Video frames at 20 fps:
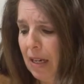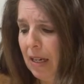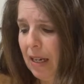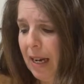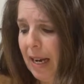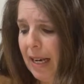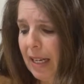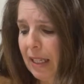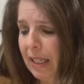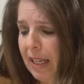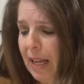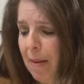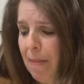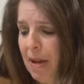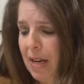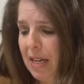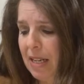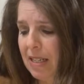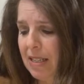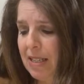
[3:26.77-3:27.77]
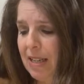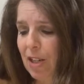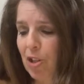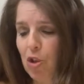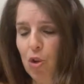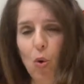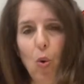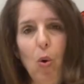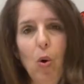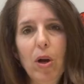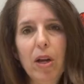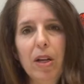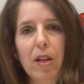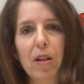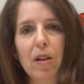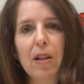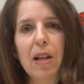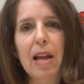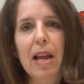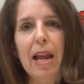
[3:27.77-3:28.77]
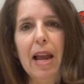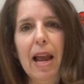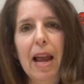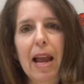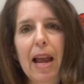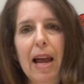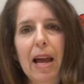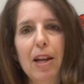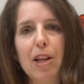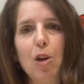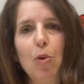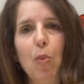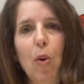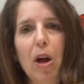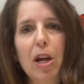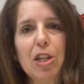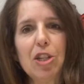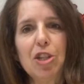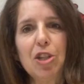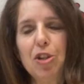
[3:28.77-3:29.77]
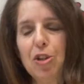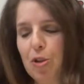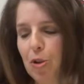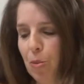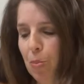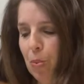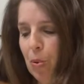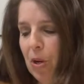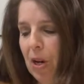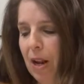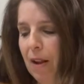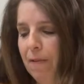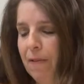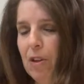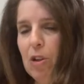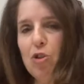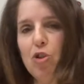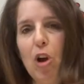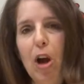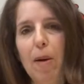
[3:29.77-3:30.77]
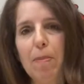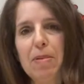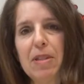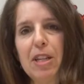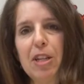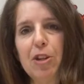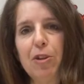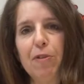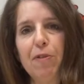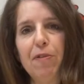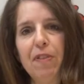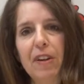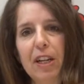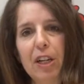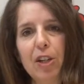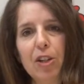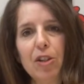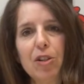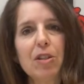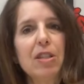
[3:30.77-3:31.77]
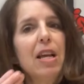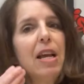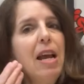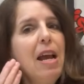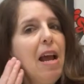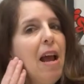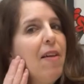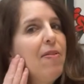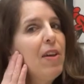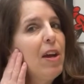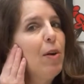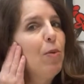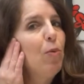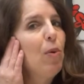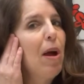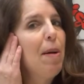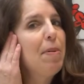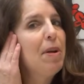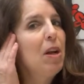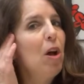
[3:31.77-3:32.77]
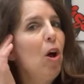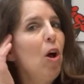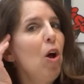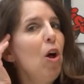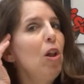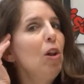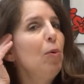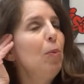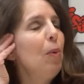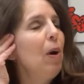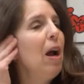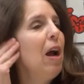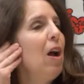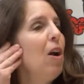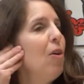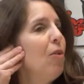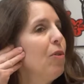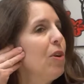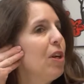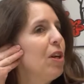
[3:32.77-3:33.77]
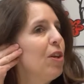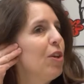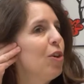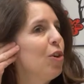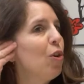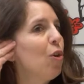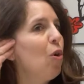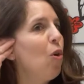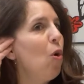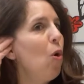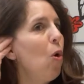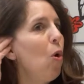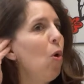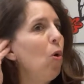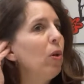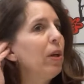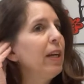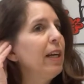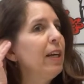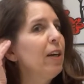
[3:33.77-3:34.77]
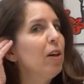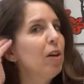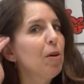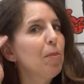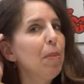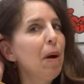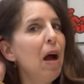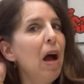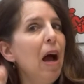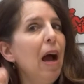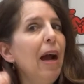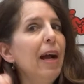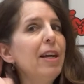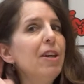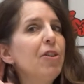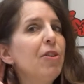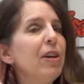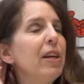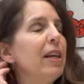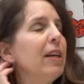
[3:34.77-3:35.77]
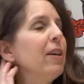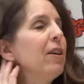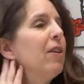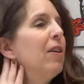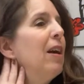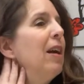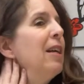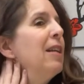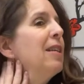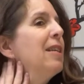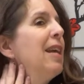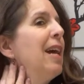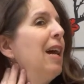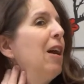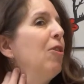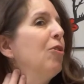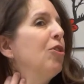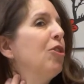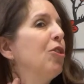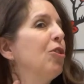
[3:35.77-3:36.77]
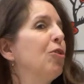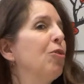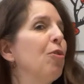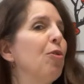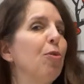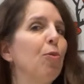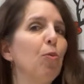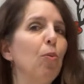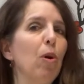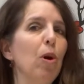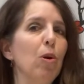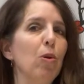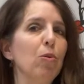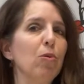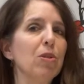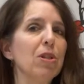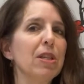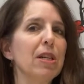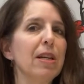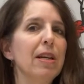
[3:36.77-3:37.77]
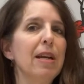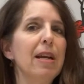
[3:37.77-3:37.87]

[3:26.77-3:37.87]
lemon essential oil, and you want to put a few drops in your fingers and then rub it all around your whole ear, behind your ear, and down your throat.